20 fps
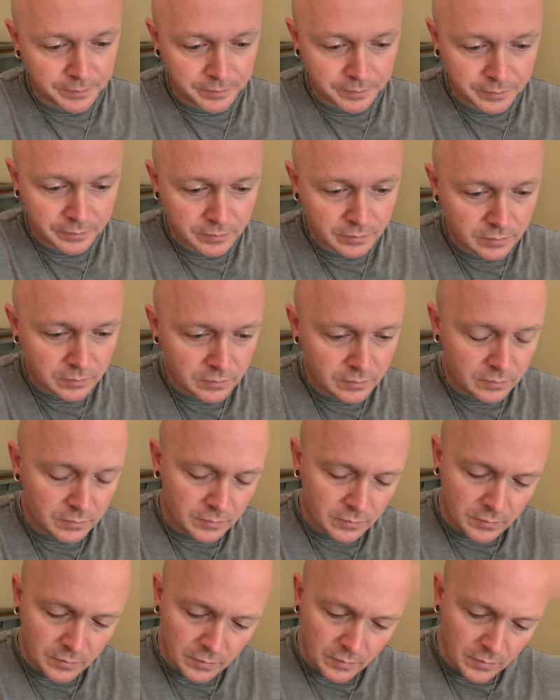
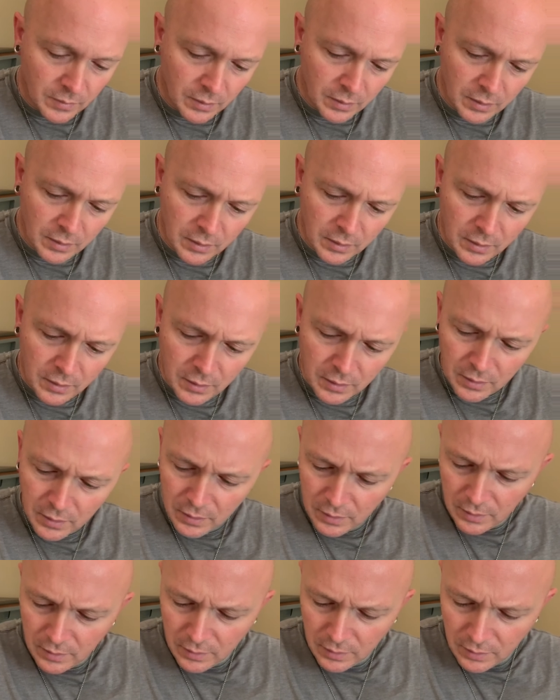
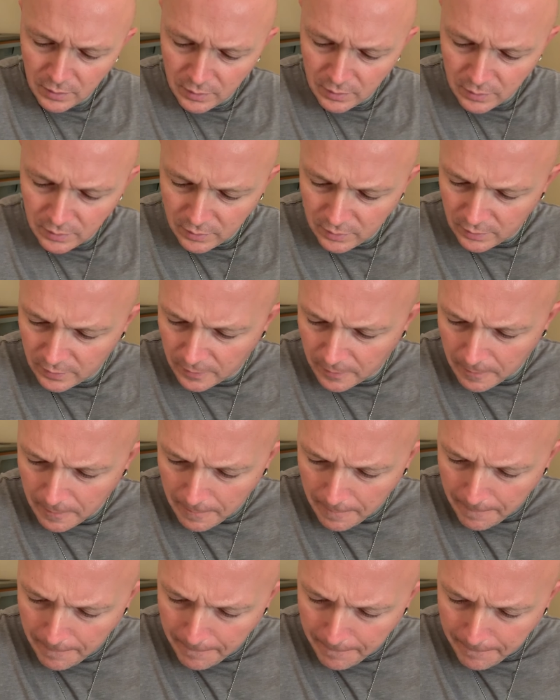
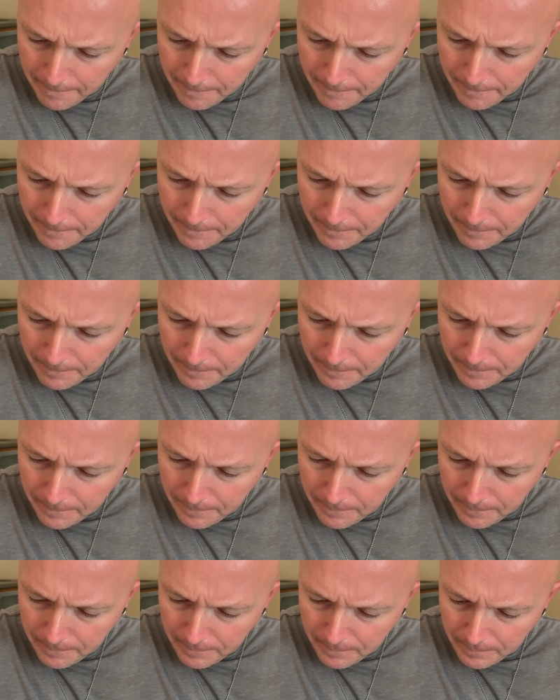
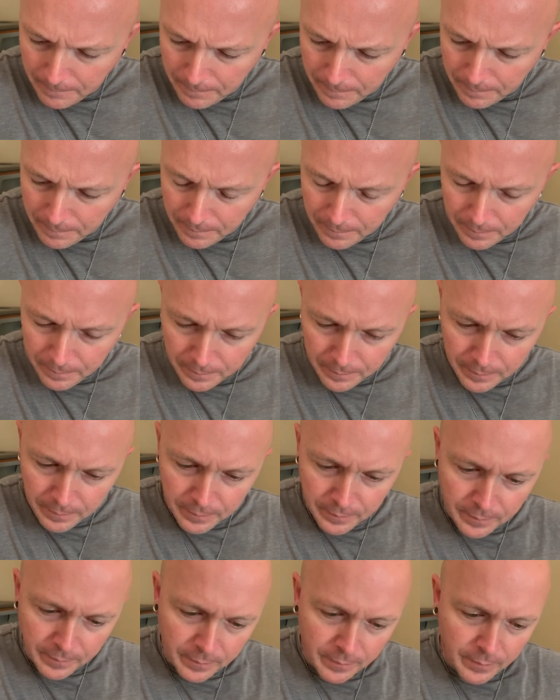
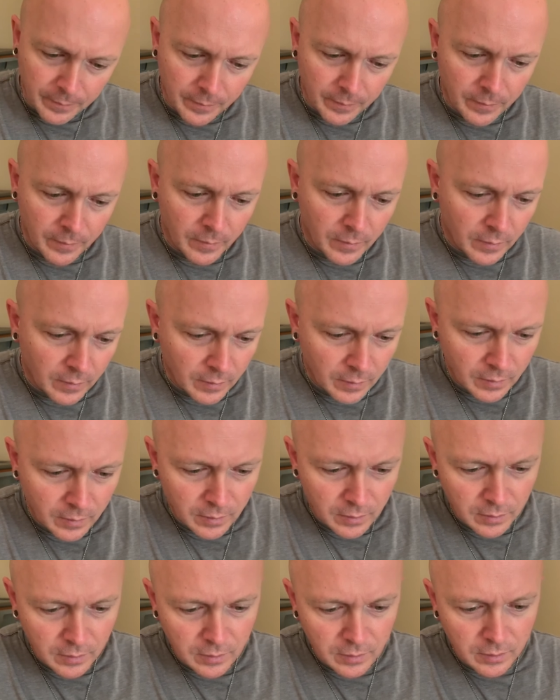
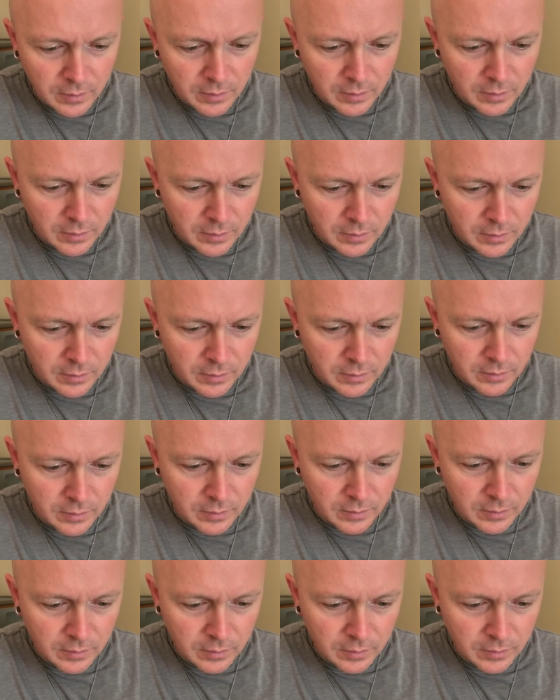
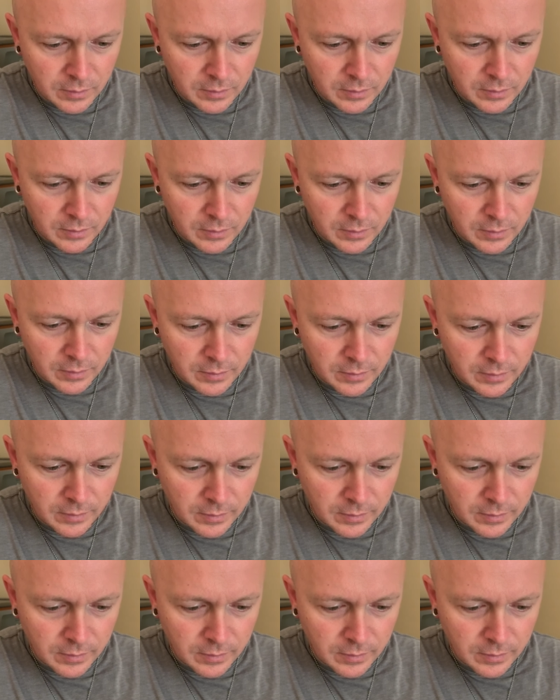(no one is talking)